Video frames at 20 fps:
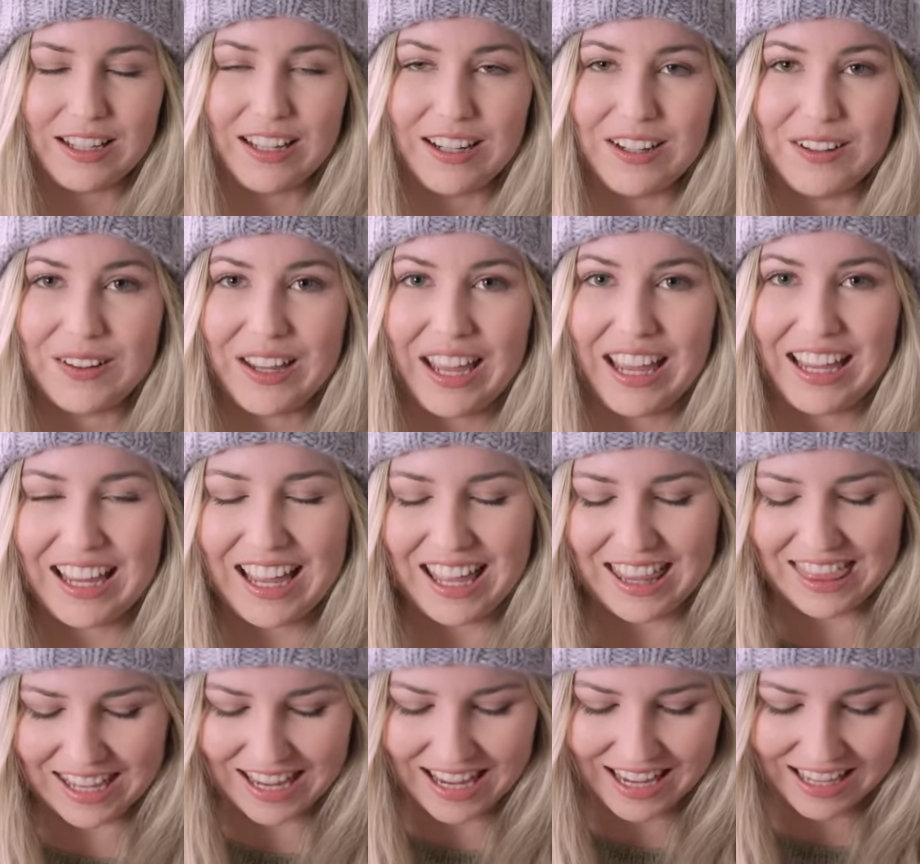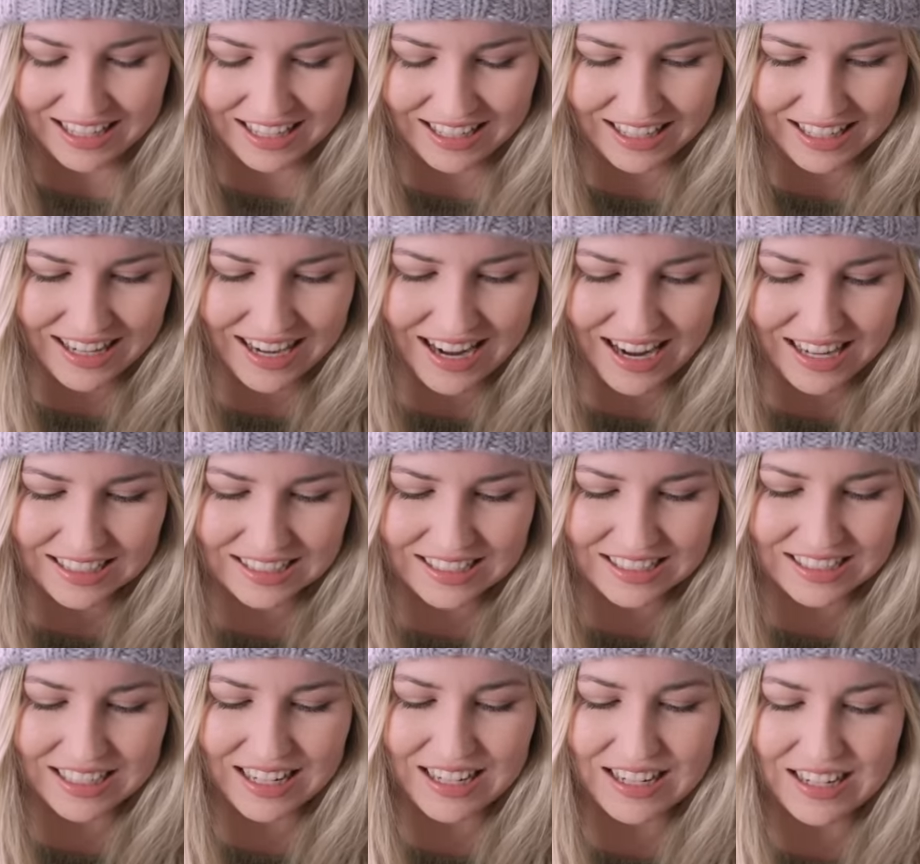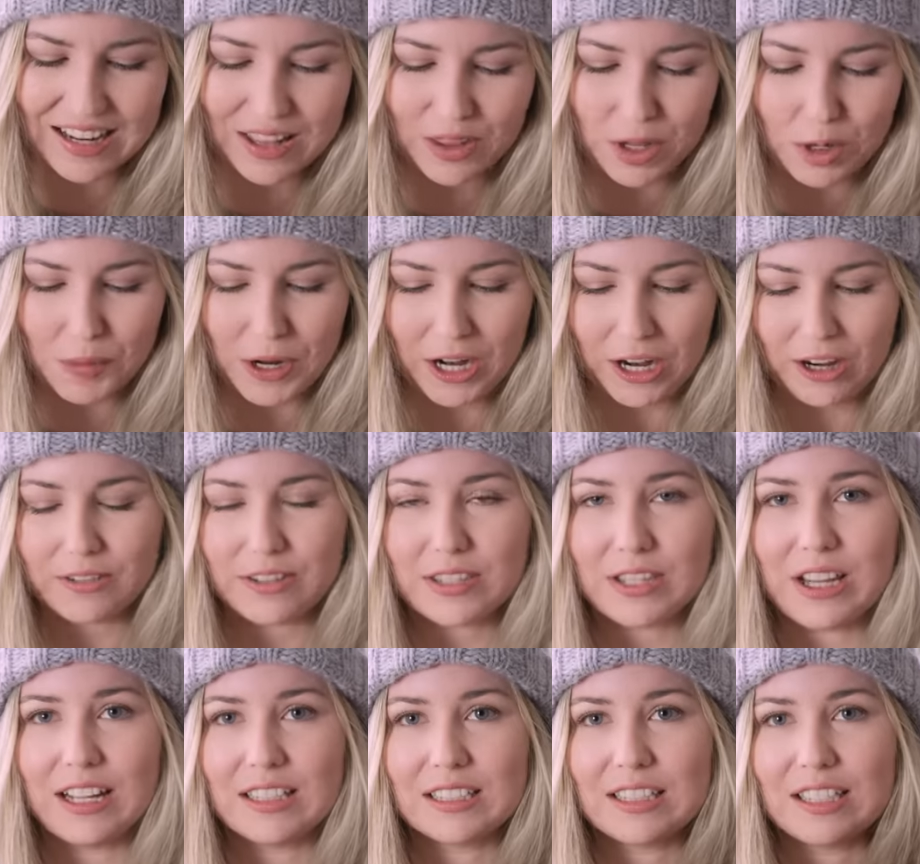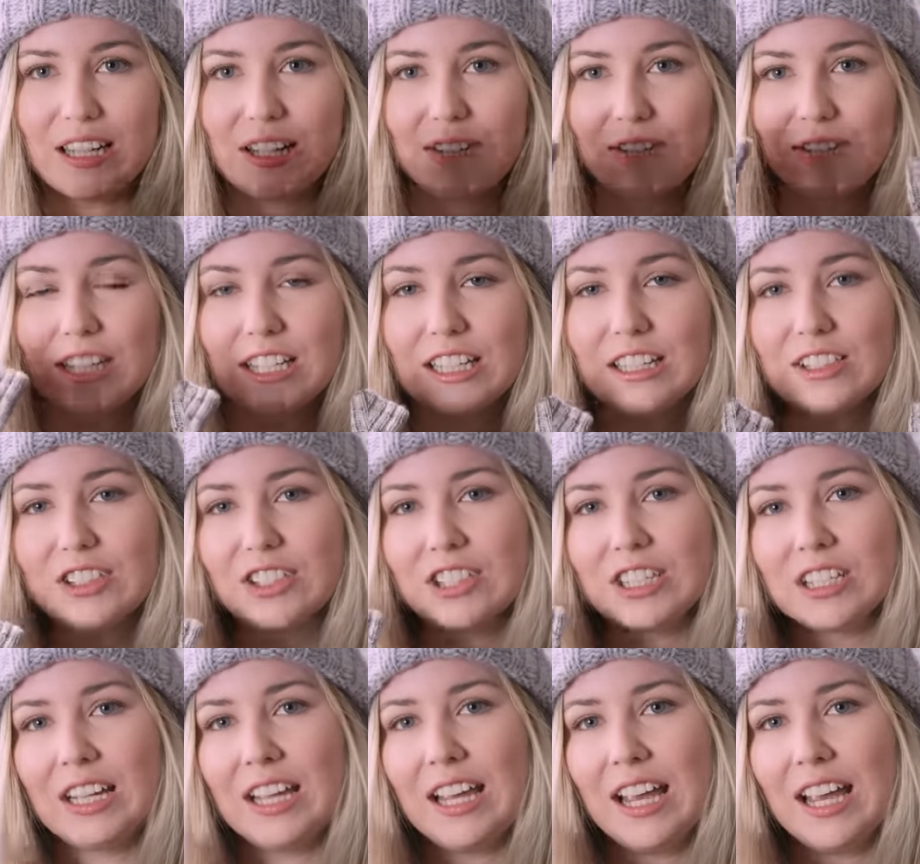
Okay, and then next, another pair of socks that I finished.